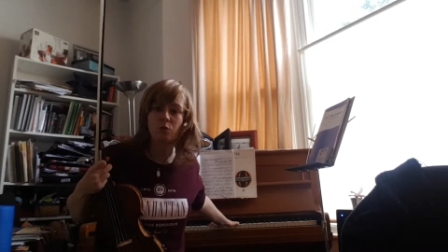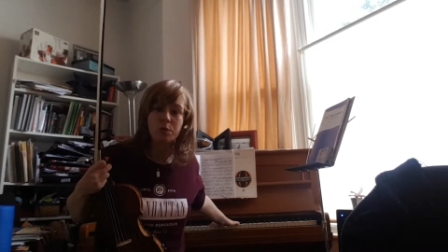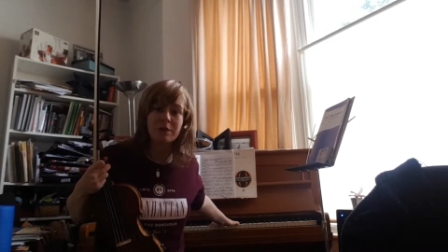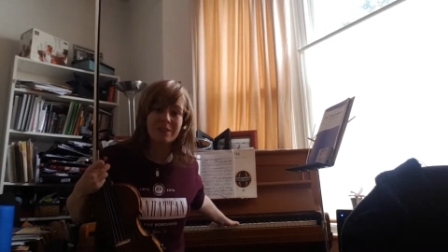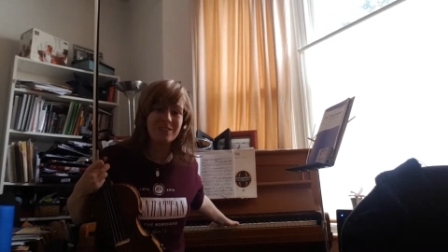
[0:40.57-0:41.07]
we
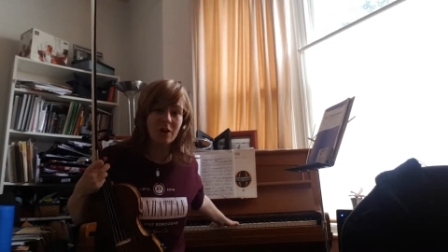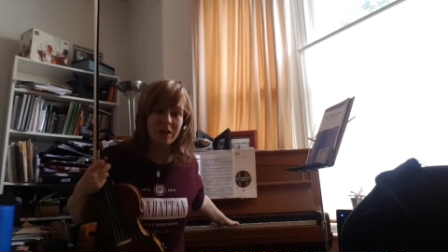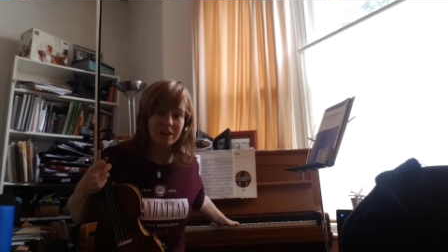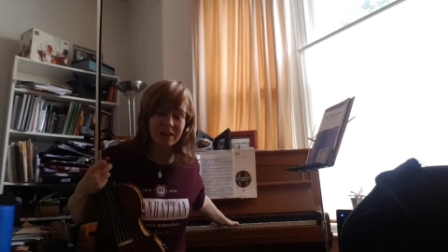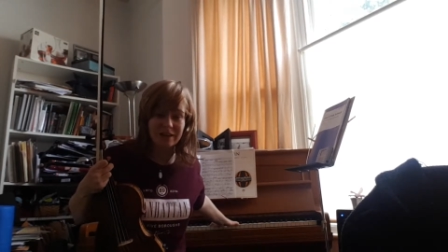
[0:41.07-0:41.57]
play the
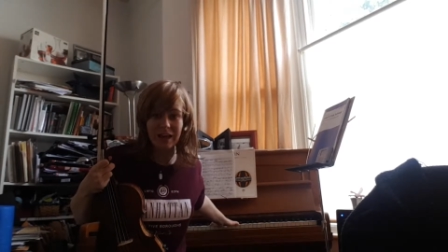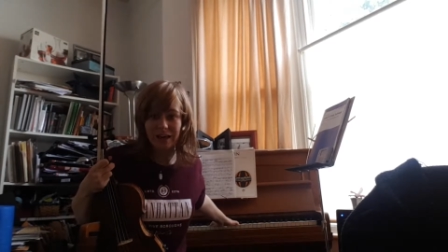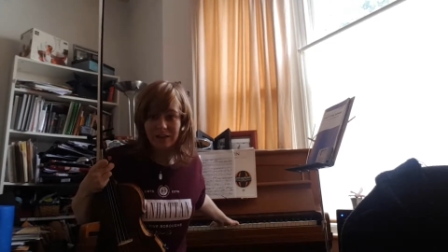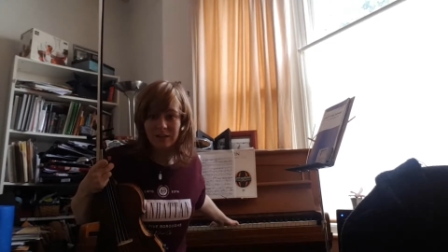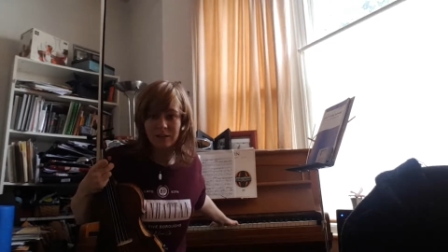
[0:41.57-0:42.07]
tonic
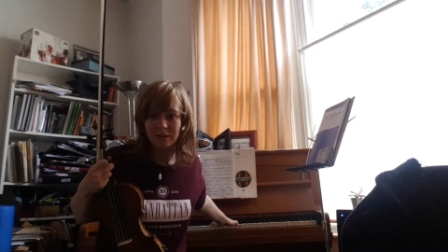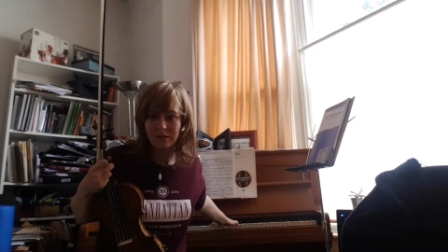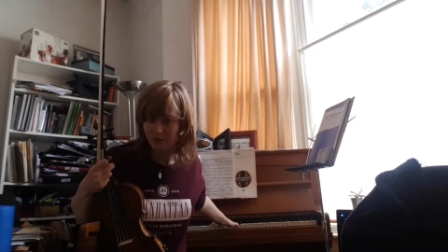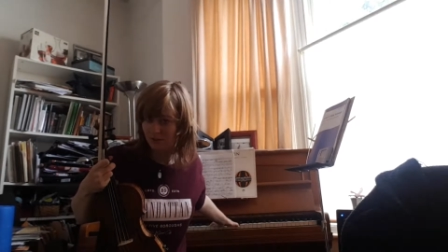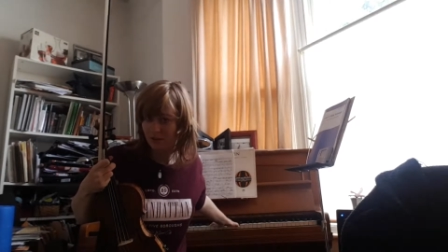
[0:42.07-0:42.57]
again,
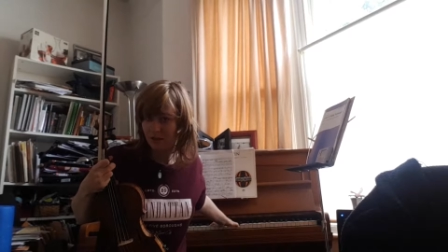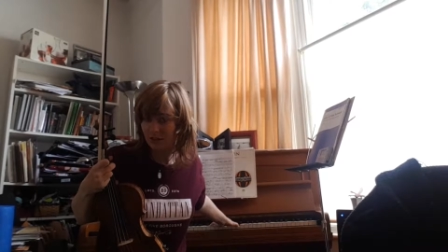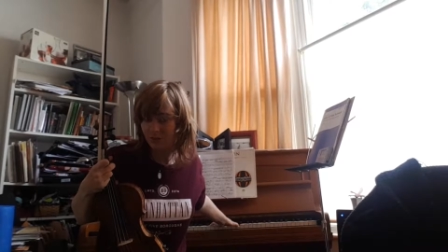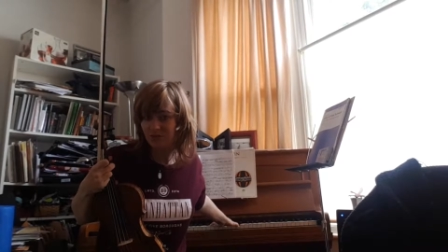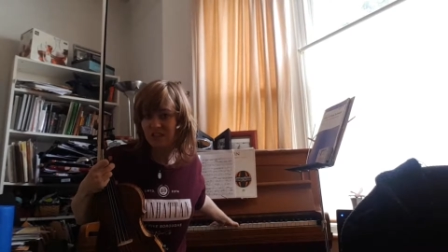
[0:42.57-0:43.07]

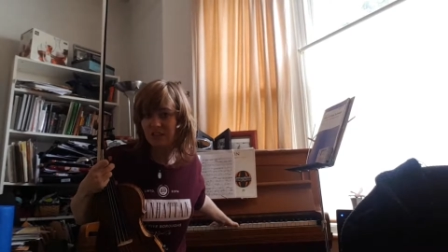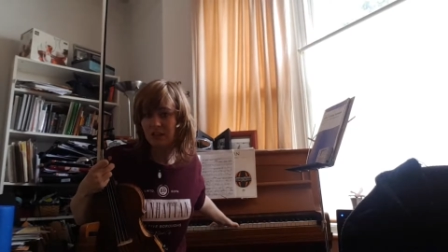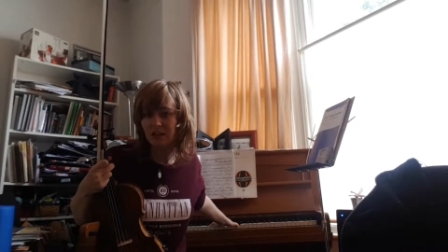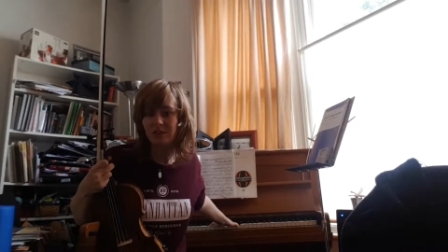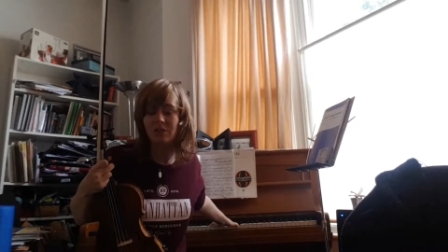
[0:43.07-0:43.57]
another D
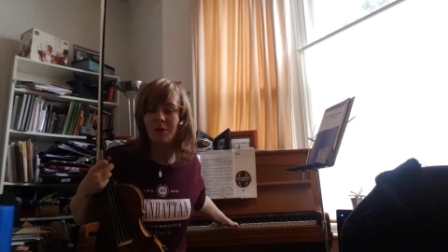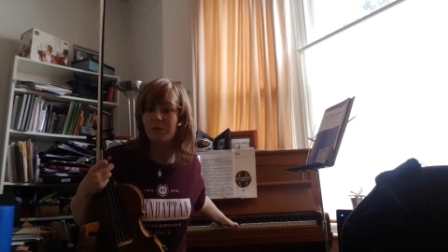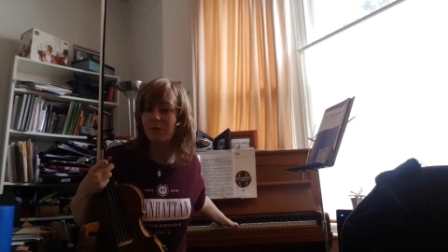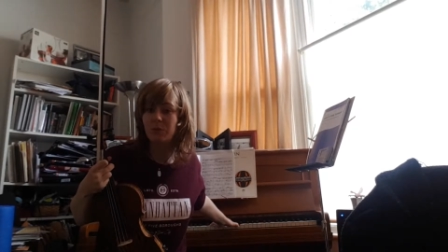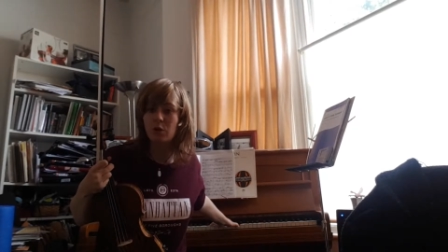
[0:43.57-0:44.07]
at the top, and
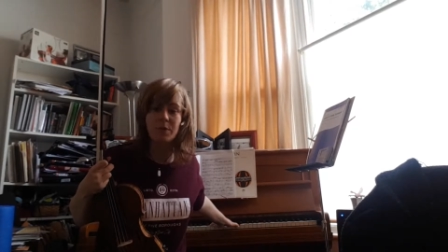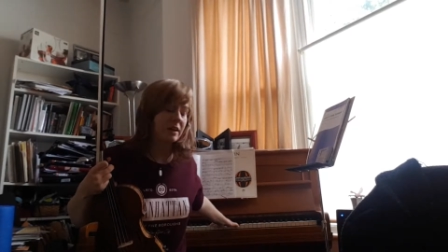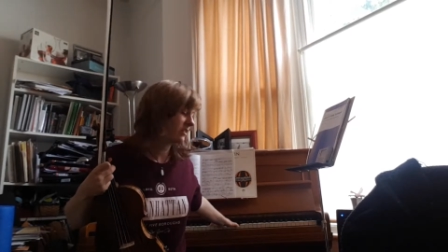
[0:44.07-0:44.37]
then we go back